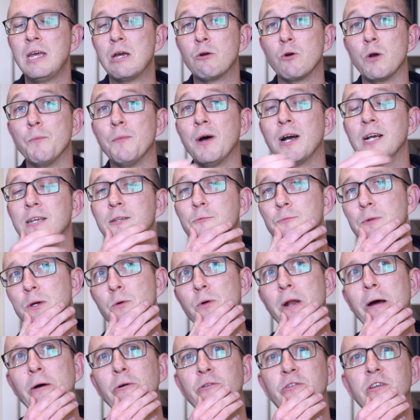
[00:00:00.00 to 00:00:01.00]
It reminds me
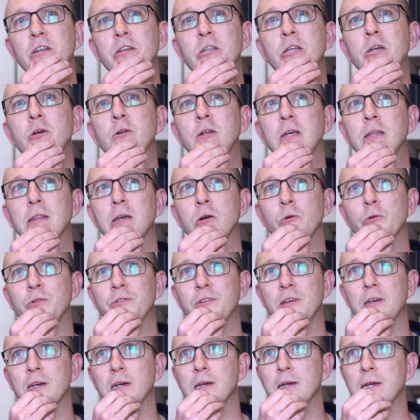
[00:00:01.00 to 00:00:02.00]
when I was in uni, there
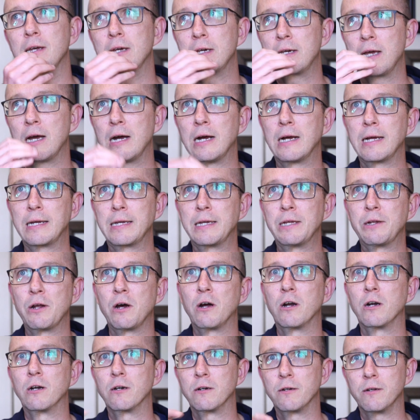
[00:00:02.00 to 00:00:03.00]
was a guy in
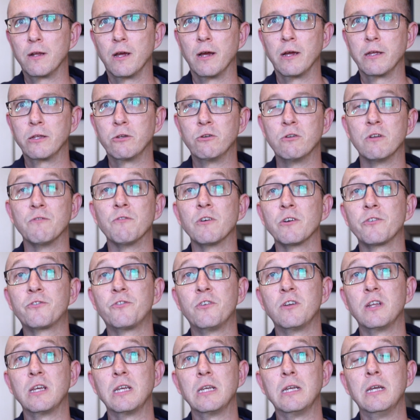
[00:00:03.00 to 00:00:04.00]
our
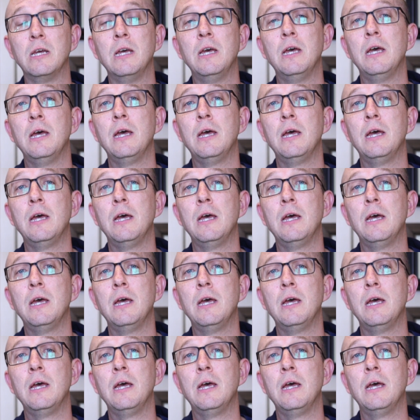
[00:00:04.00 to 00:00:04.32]
university